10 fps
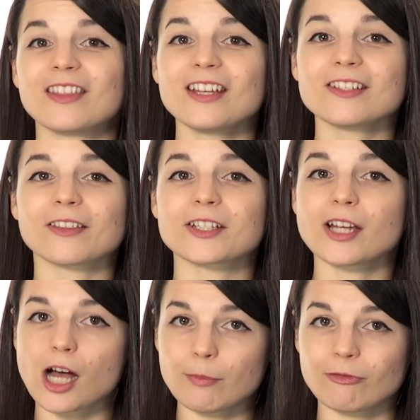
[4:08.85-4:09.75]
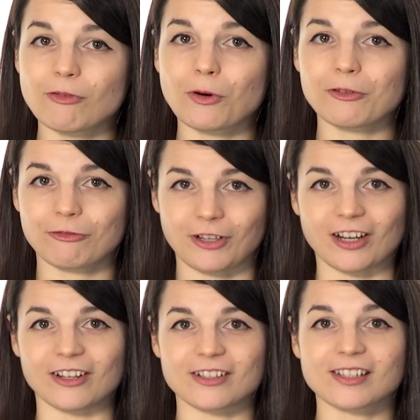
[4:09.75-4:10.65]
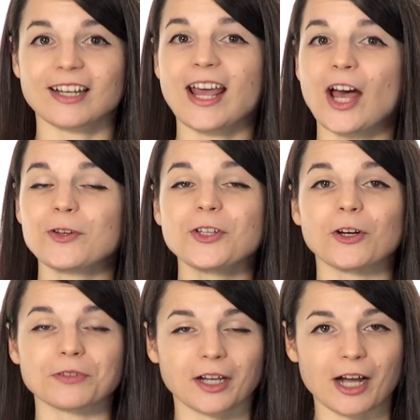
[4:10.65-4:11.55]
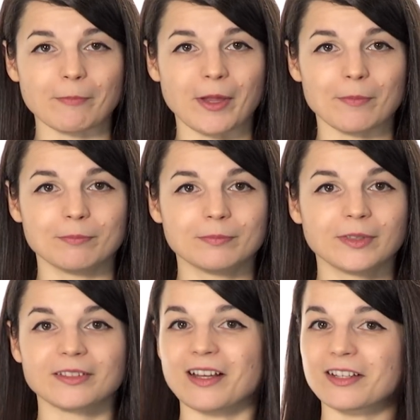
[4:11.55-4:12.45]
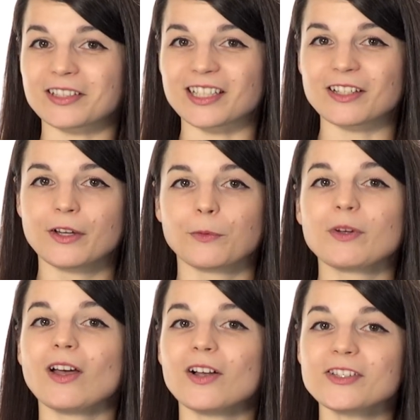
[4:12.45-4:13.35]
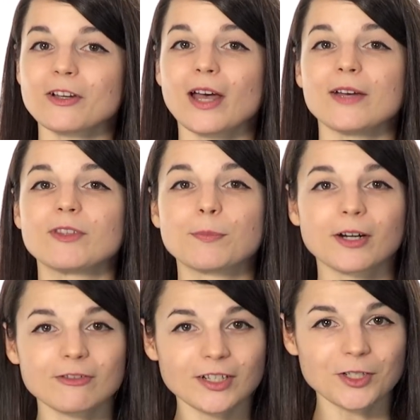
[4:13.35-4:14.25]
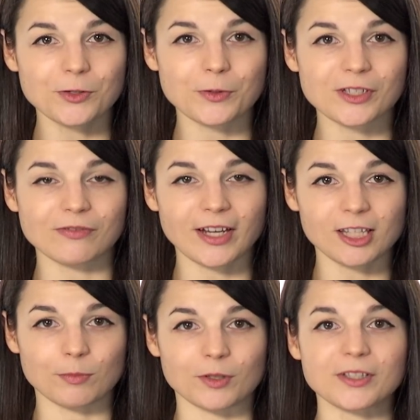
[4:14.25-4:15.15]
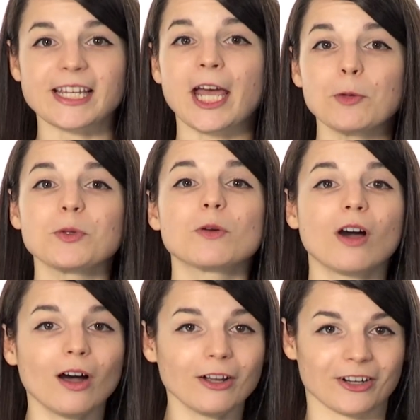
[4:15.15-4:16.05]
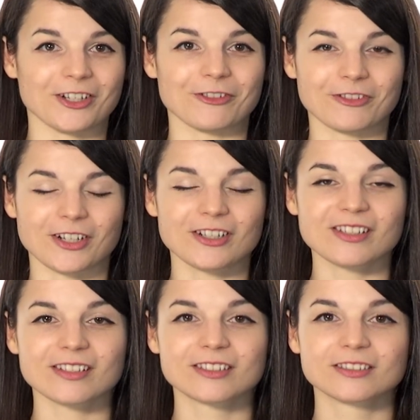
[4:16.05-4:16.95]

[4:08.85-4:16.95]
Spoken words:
these are the top 4 fears and how to overcome them. Luckily, we also have the perfect tools available to help you conquer your fears.